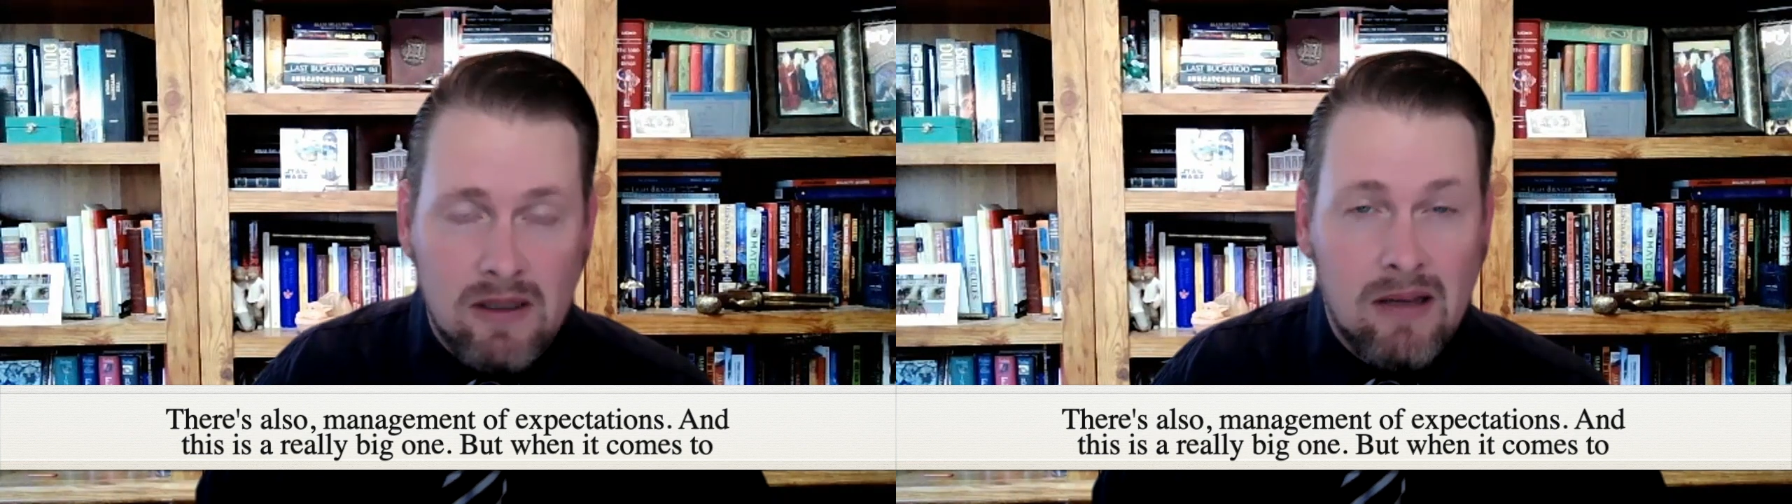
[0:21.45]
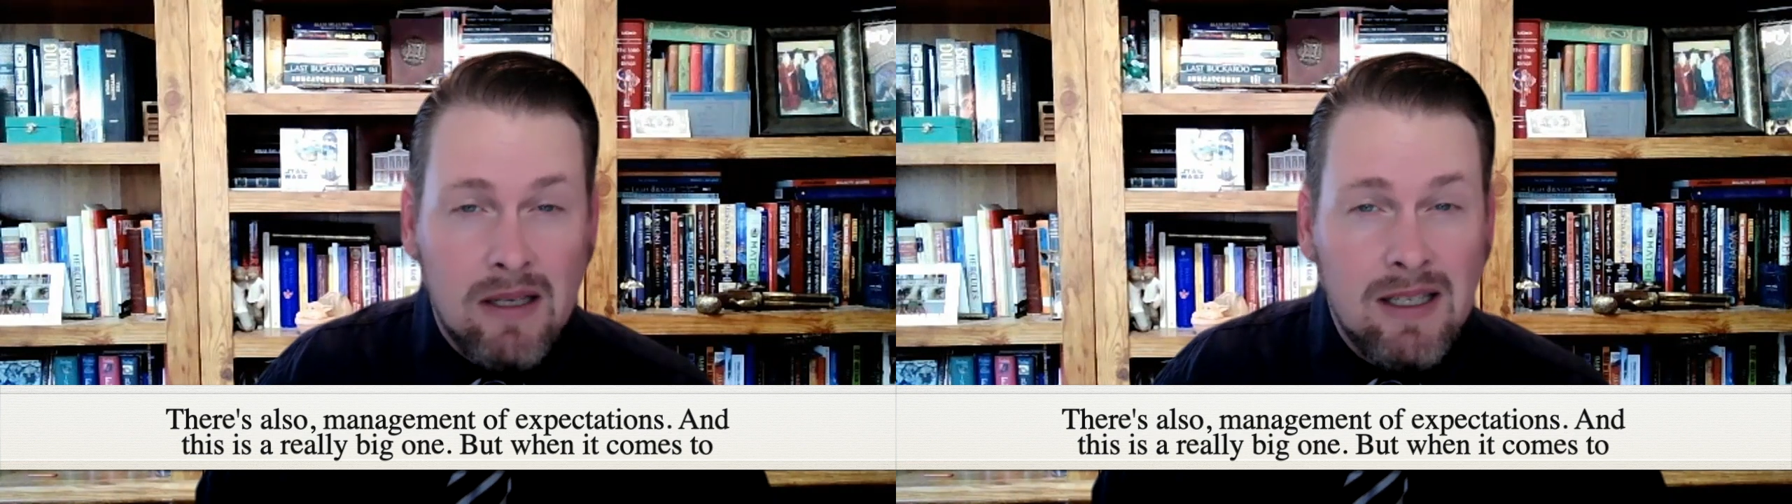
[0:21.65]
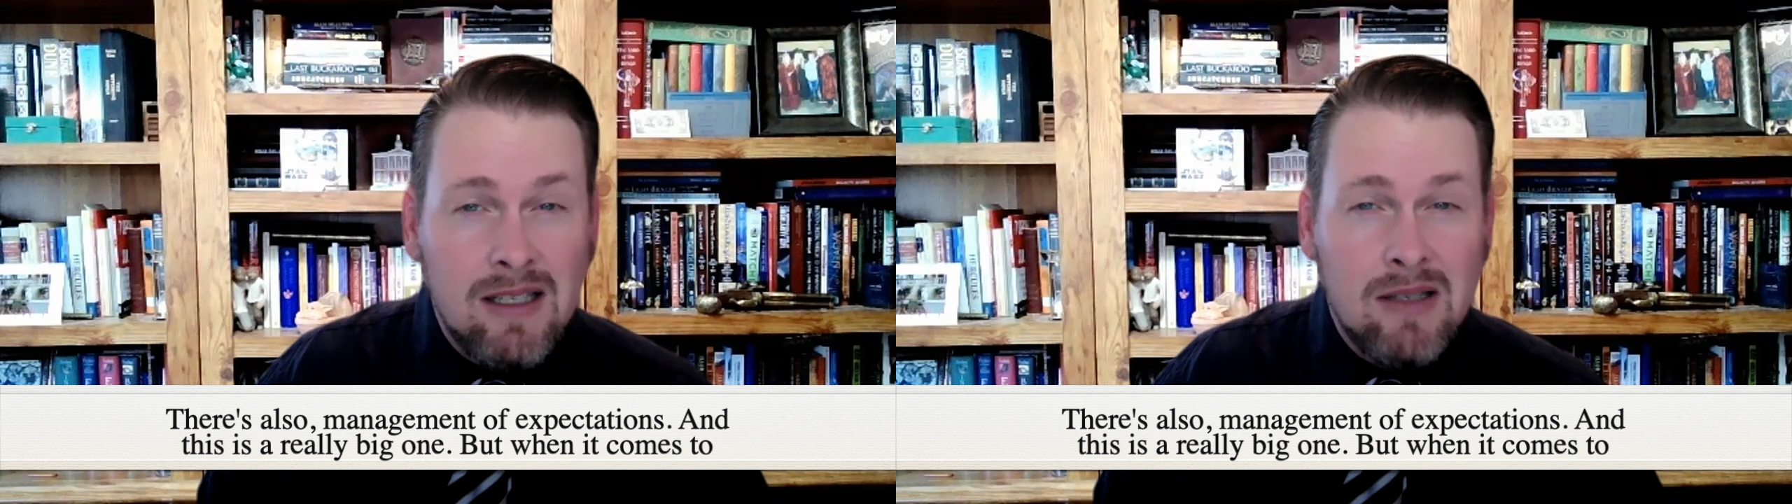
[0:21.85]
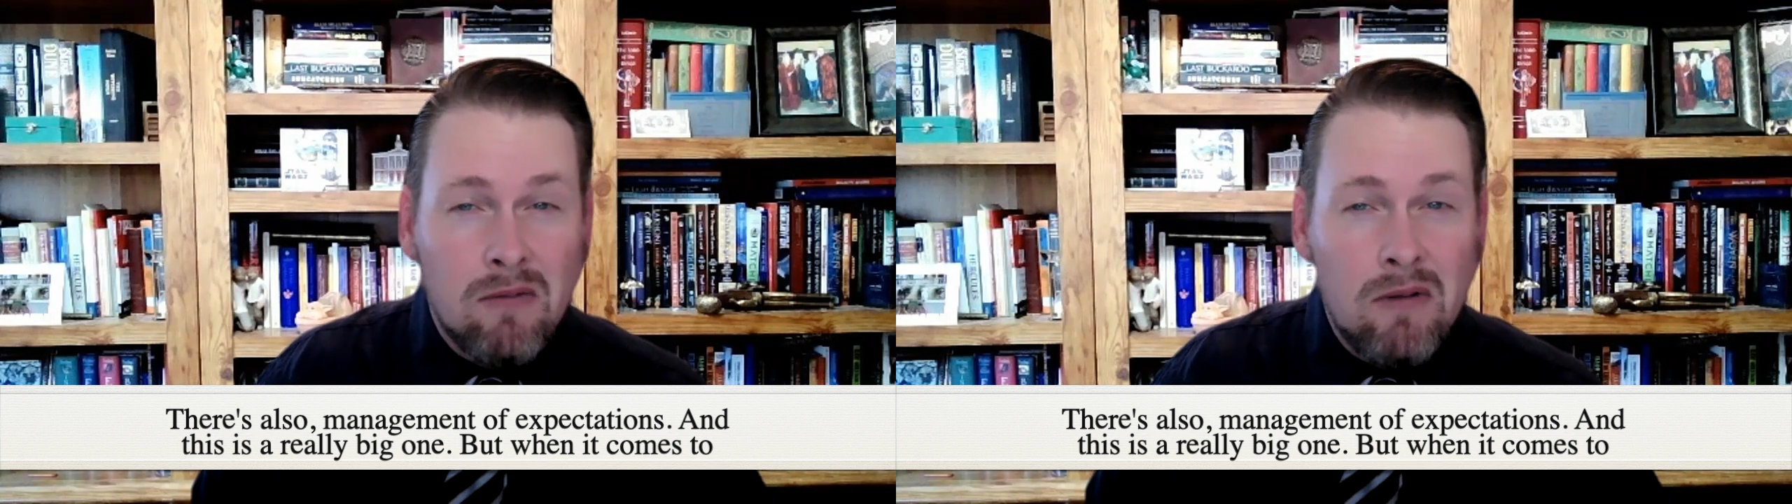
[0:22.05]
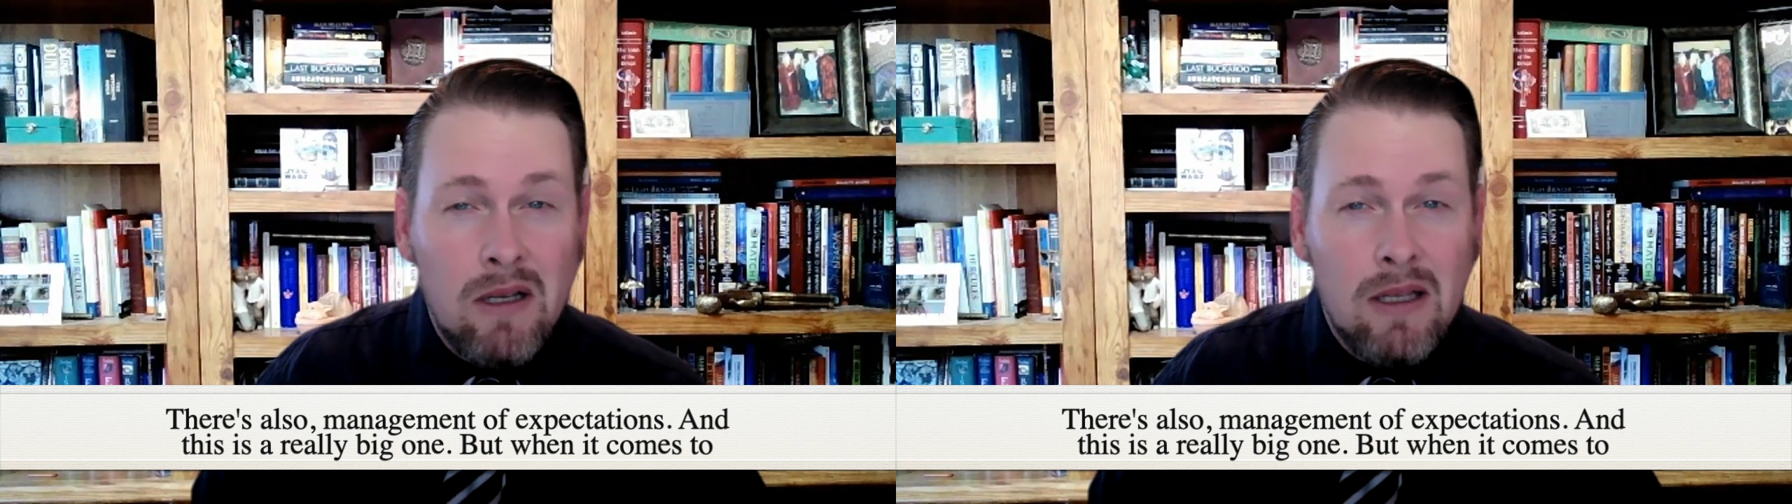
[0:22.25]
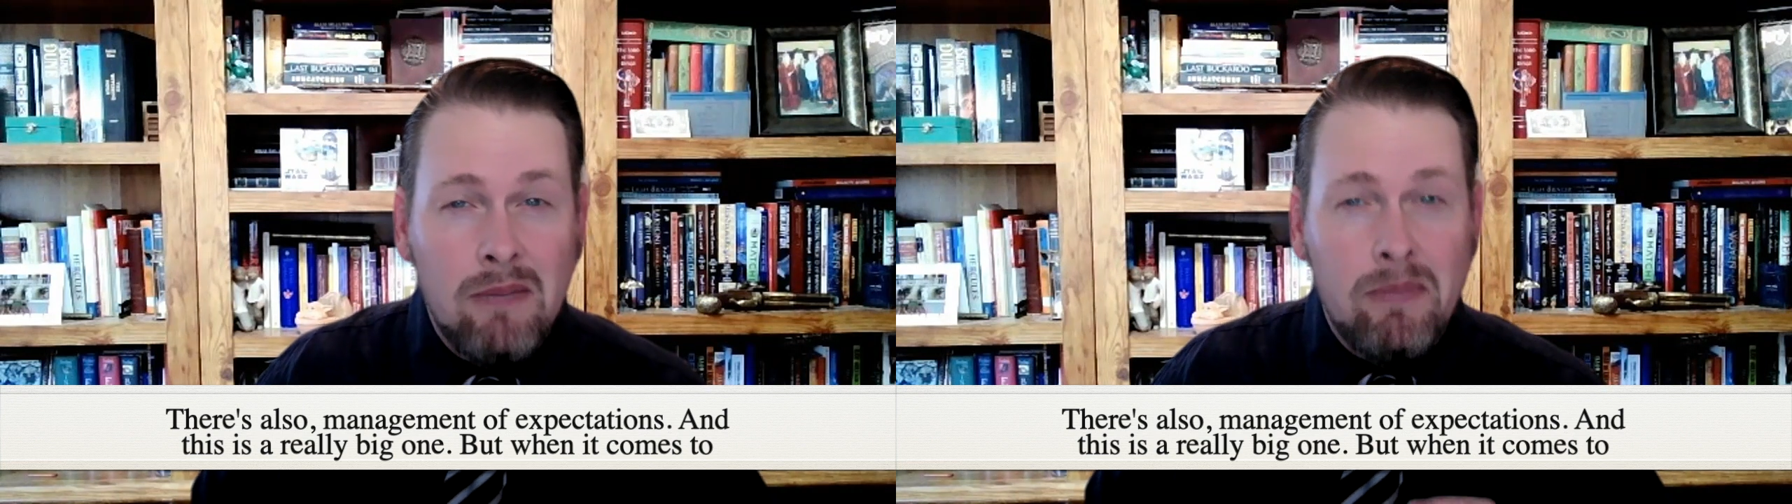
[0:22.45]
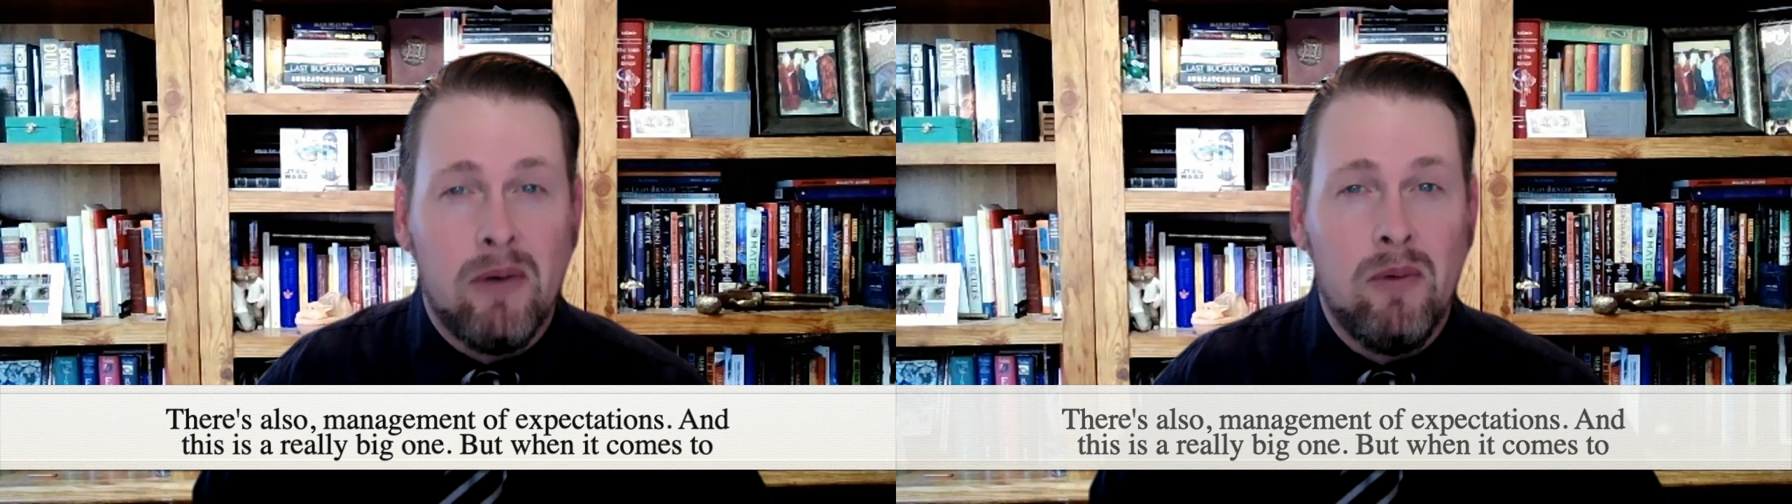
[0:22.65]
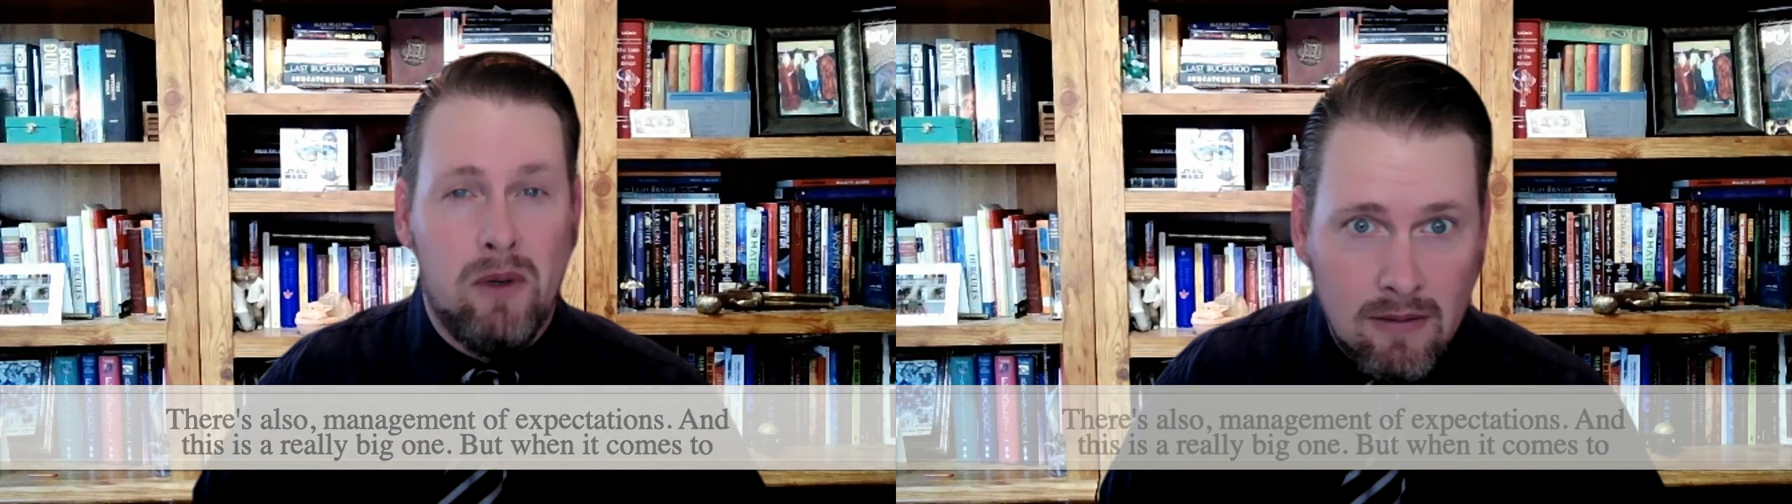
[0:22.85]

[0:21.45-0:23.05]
And this is a really big one.